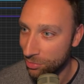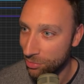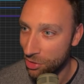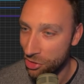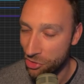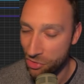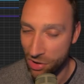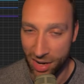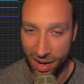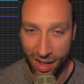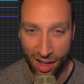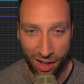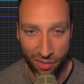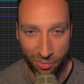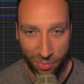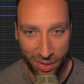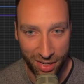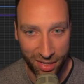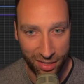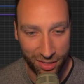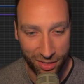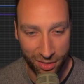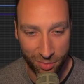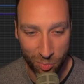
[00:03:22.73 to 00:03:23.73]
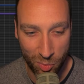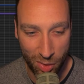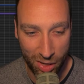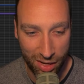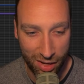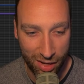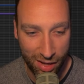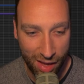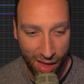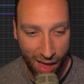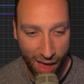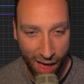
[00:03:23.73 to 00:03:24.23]
3.5 minutes.
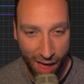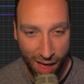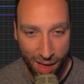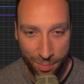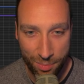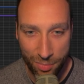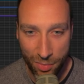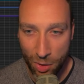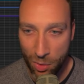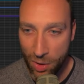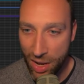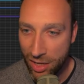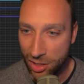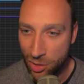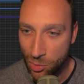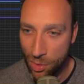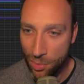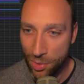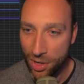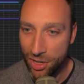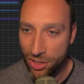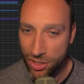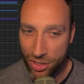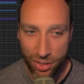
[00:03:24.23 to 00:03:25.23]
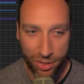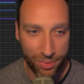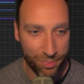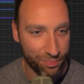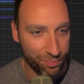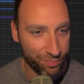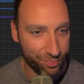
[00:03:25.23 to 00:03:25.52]
Okay, so what I'm going to do